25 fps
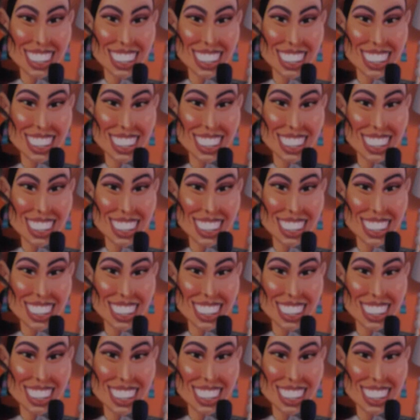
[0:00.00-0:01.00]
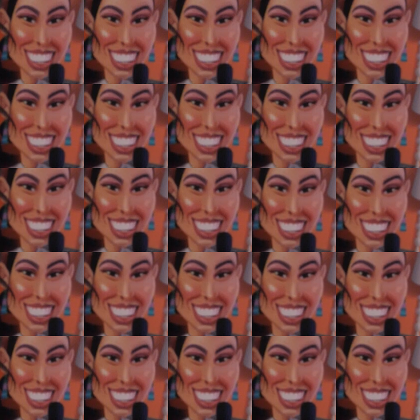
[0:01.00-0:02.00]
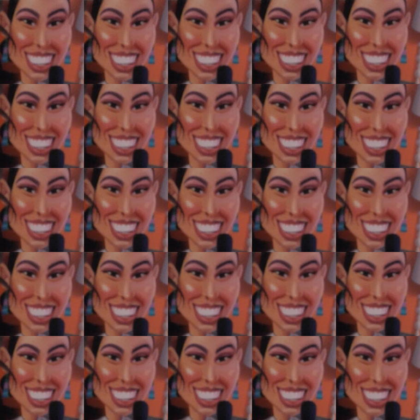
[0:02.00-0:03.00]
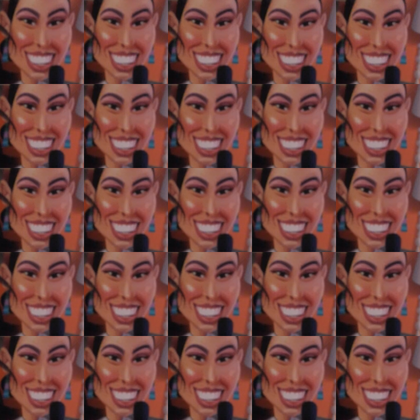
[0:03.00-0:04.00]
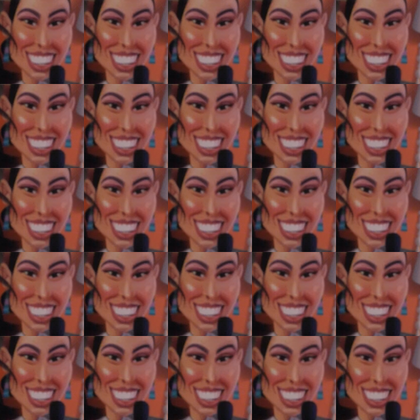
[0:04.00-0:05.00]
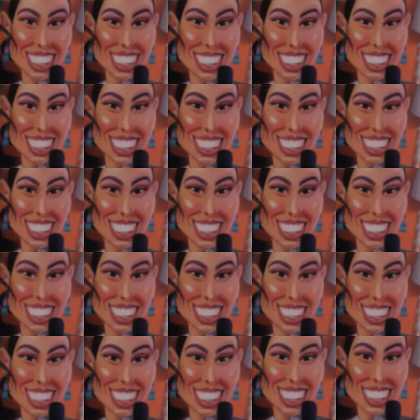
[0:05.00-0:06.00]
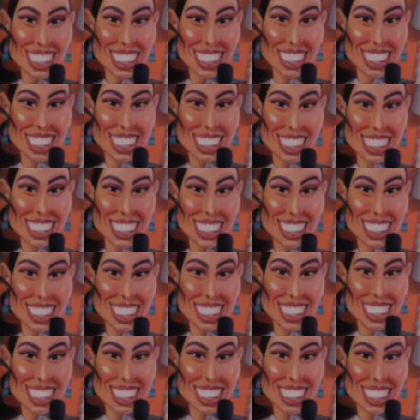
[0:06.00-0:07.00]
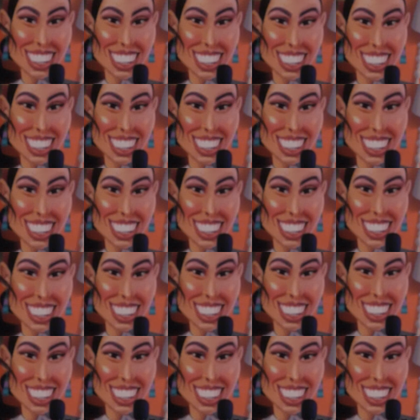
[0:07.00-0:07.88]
(silent)